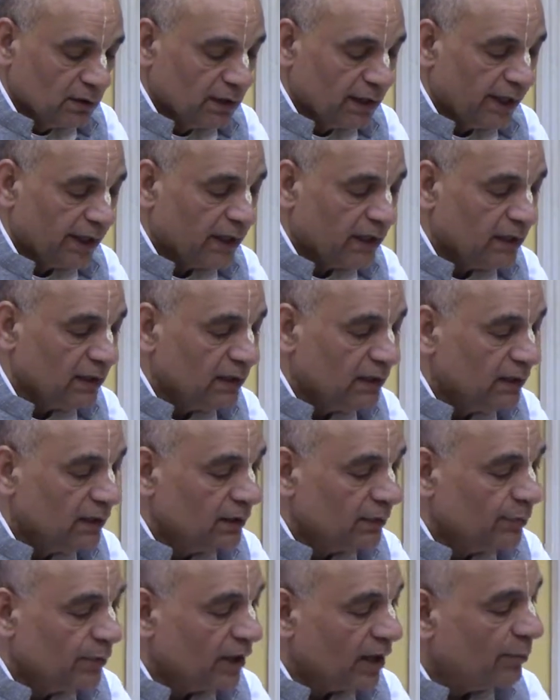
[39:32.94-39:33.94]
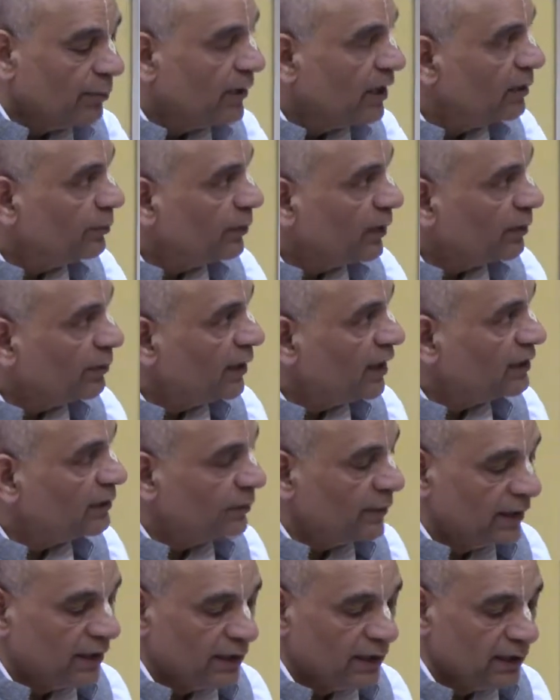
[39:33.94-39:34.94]
And Brahman,
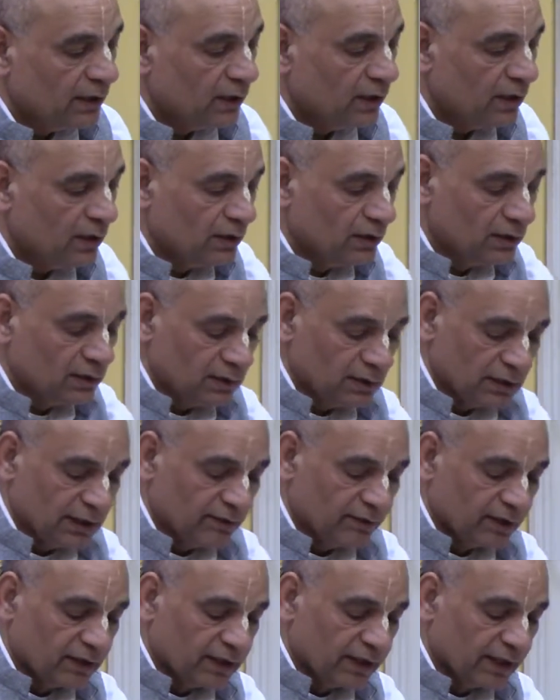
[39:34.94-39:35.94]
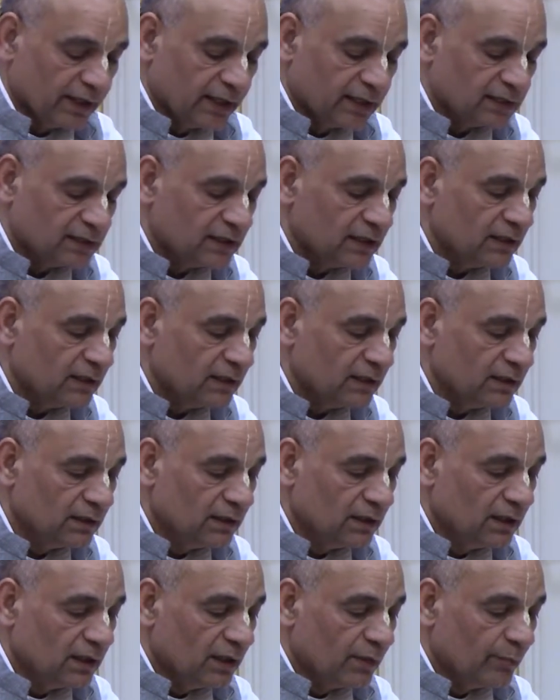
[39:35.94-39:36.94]
Paramatma, and all, everything is the
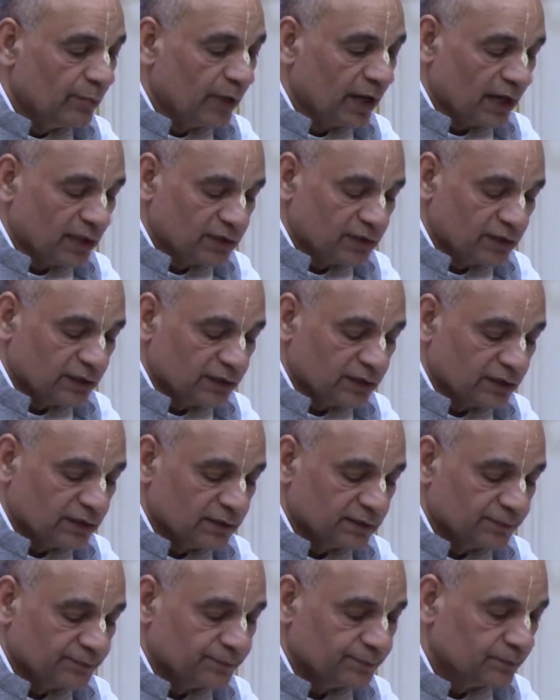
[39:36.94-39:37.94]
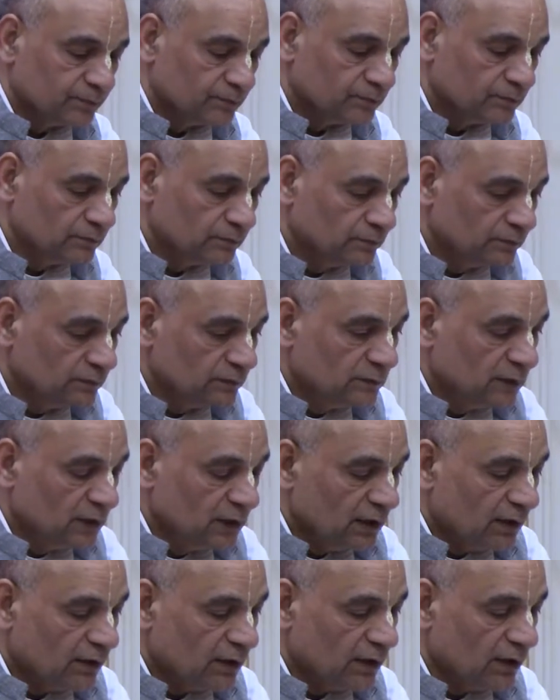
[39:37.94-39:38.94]
branches
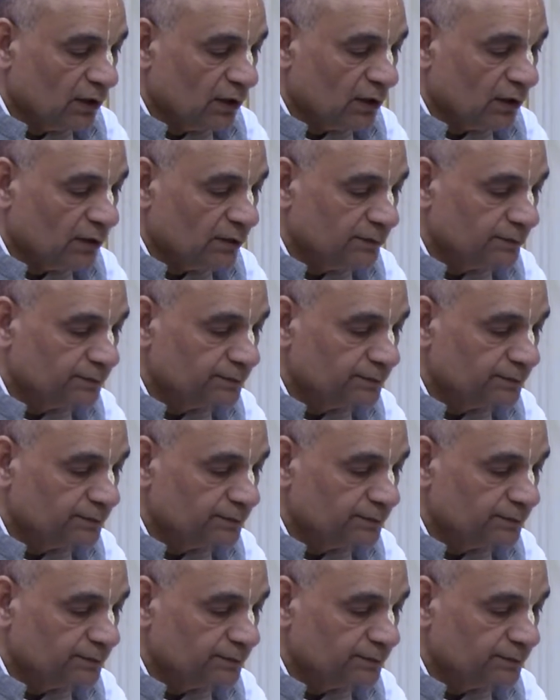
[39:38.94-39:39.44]
of the Lord.